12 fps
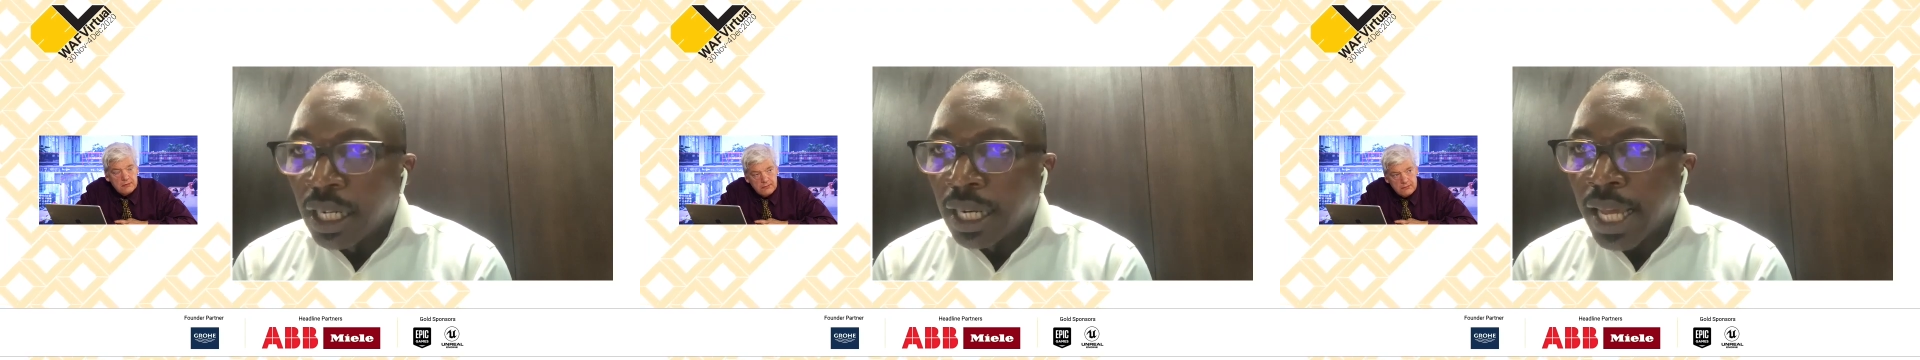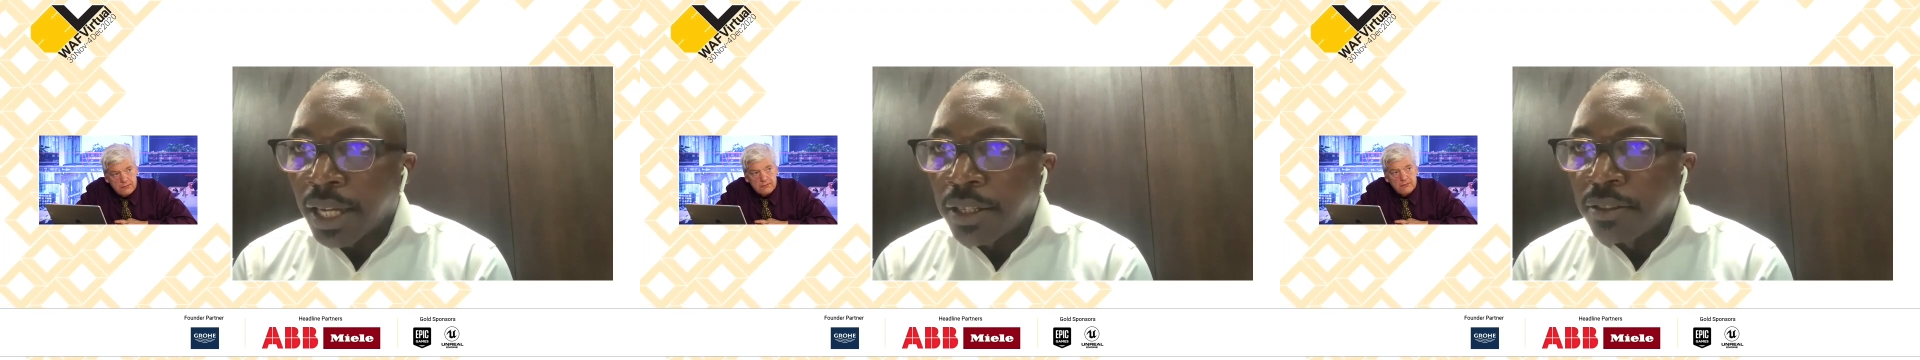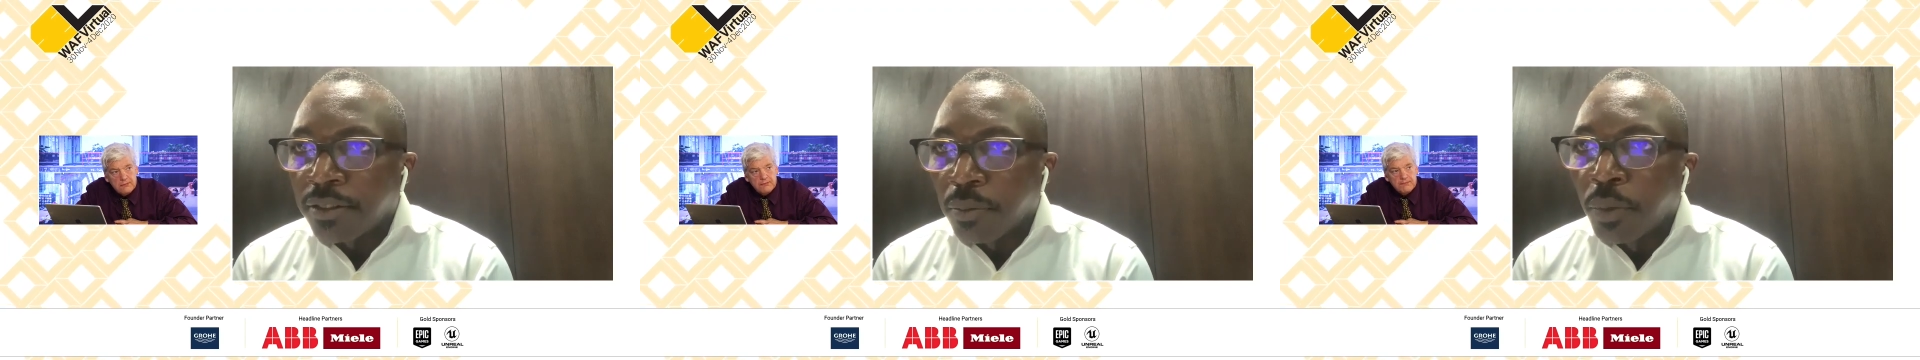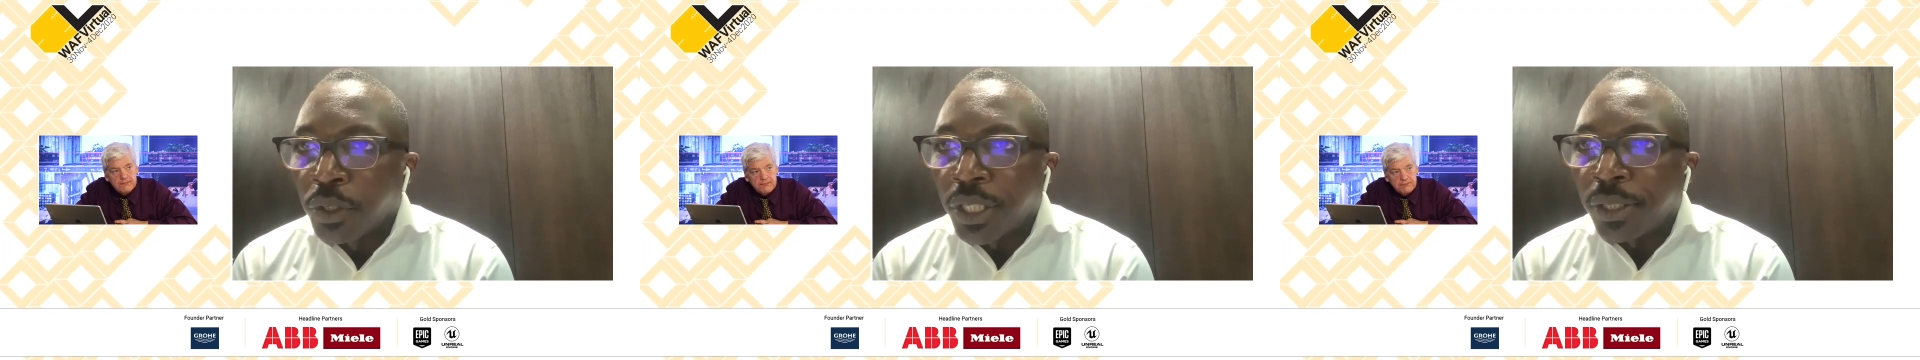lack of
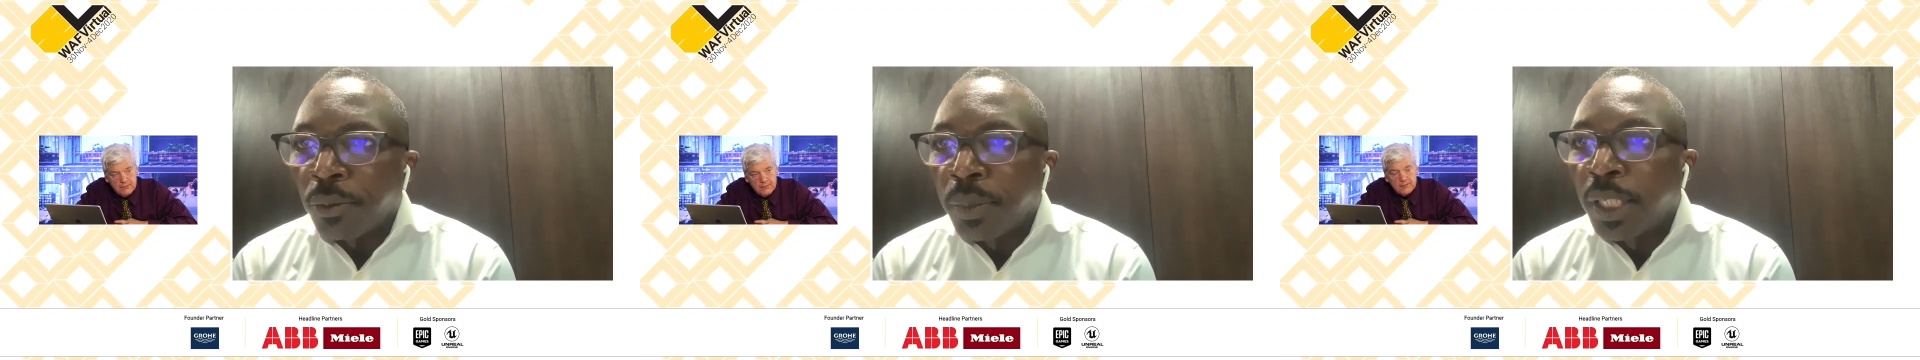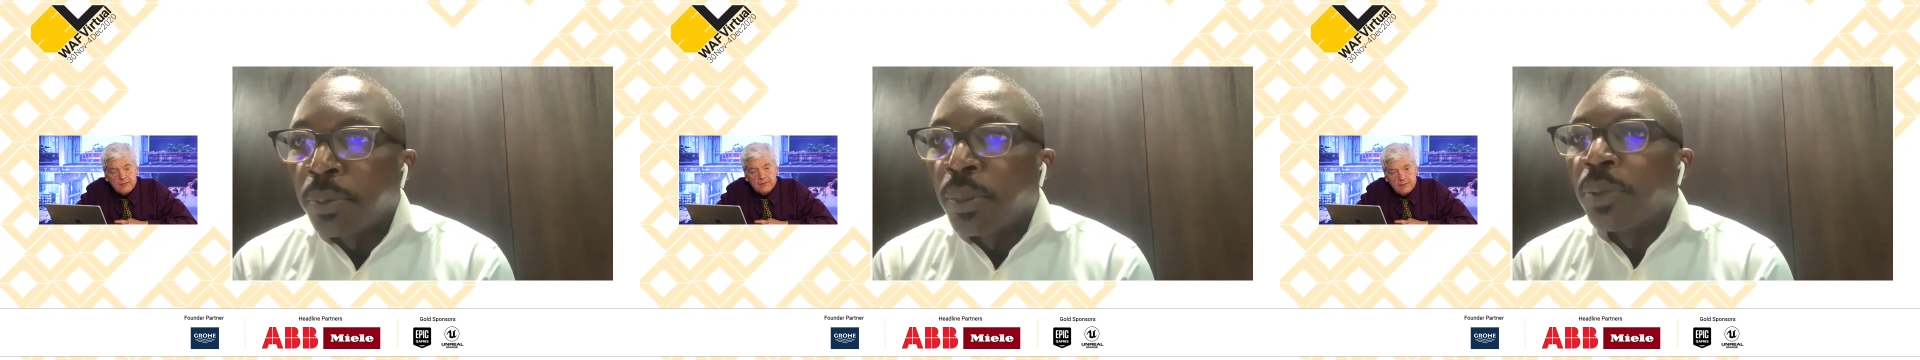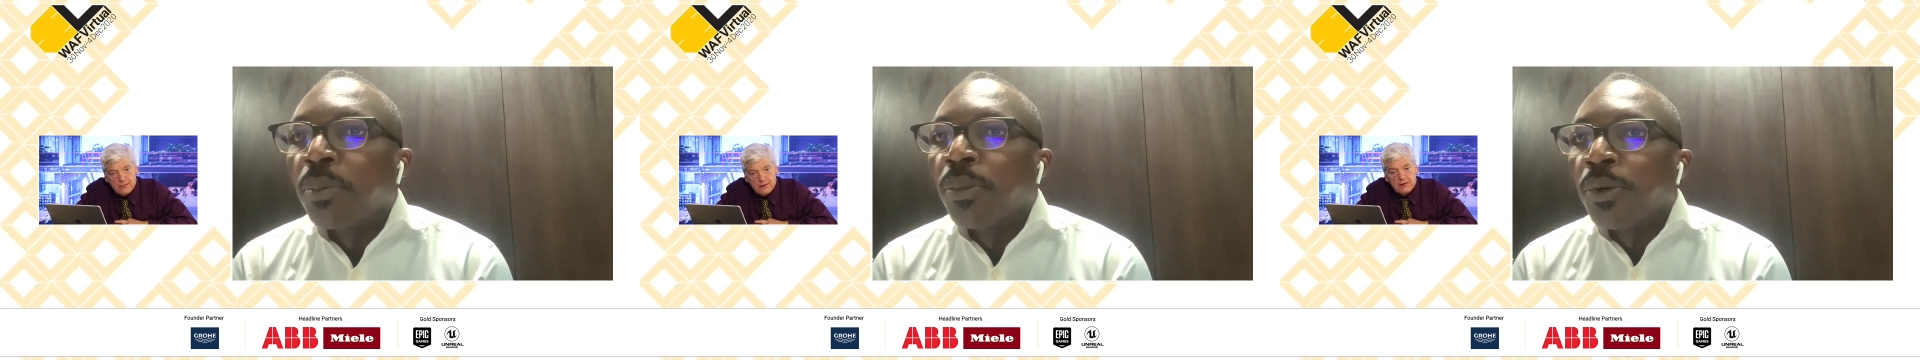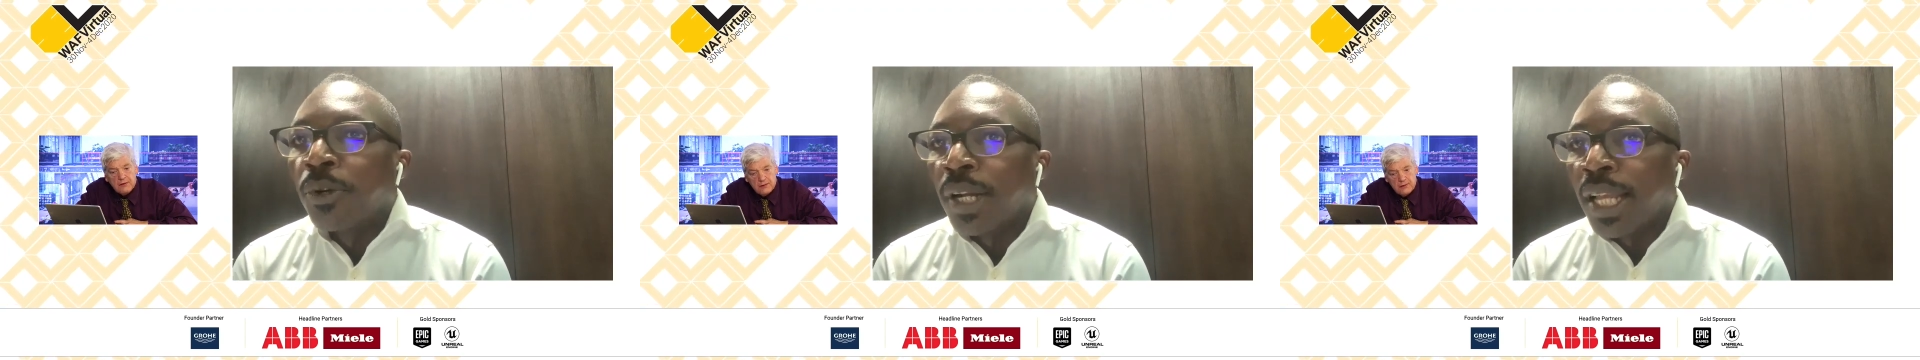material mean, but
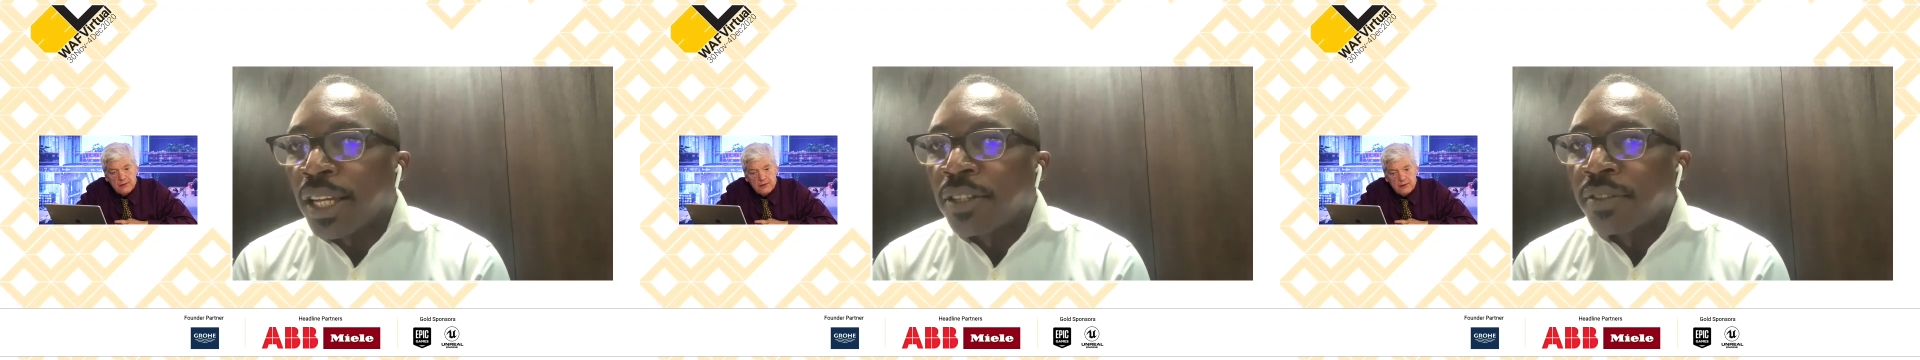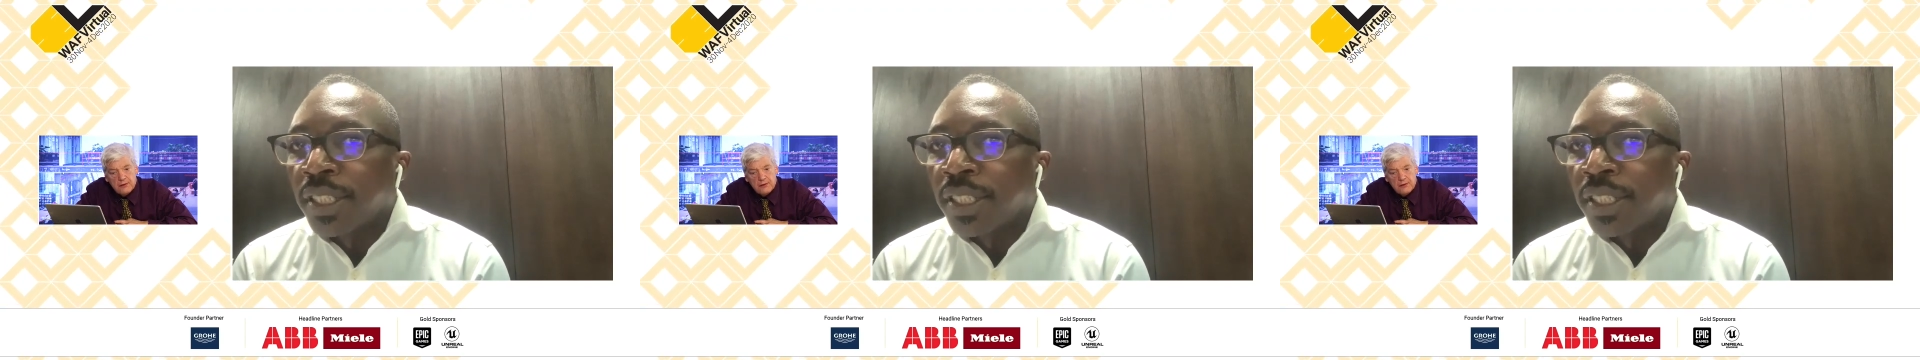more lack